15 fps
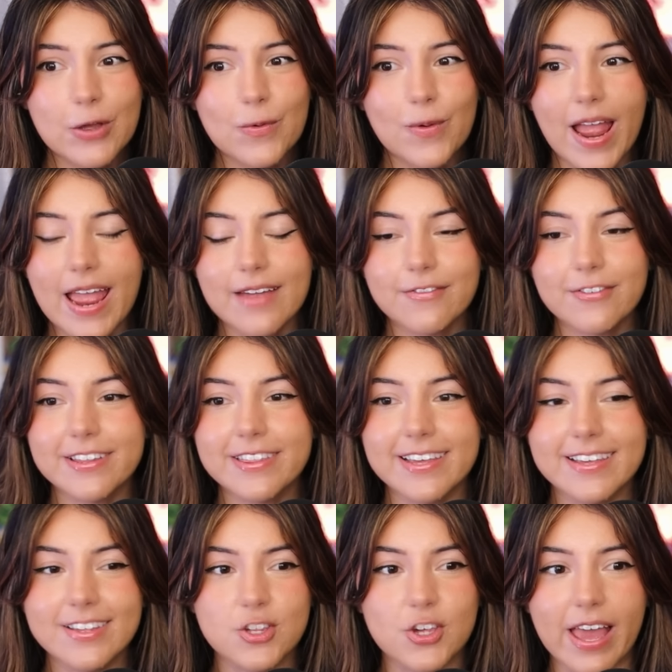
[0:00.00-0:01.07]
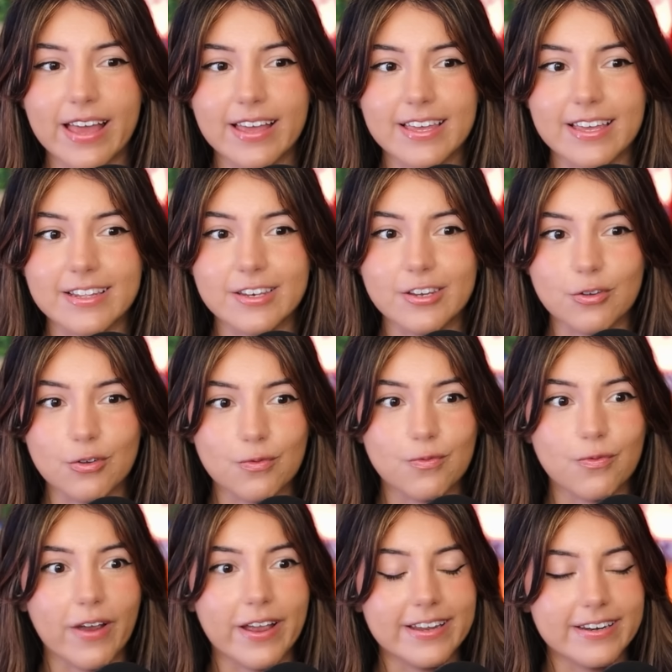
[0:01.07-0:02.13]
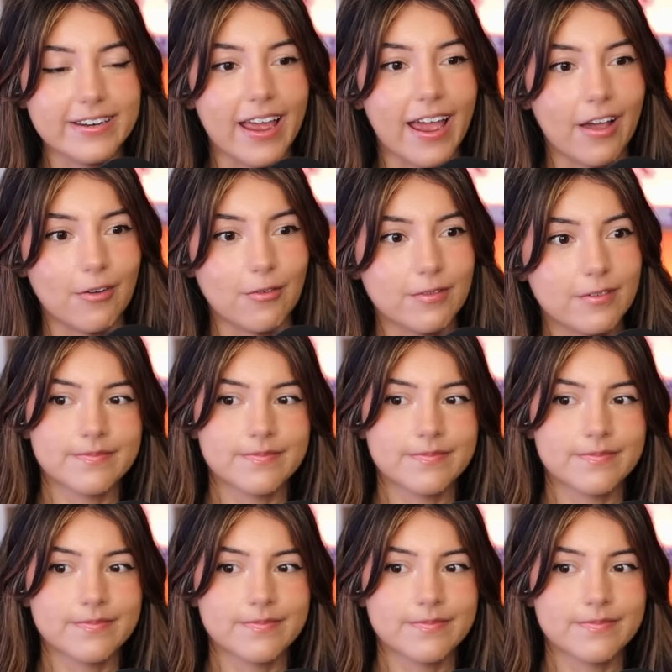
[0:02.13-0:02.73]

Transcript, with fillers: know everything Jack can do right now.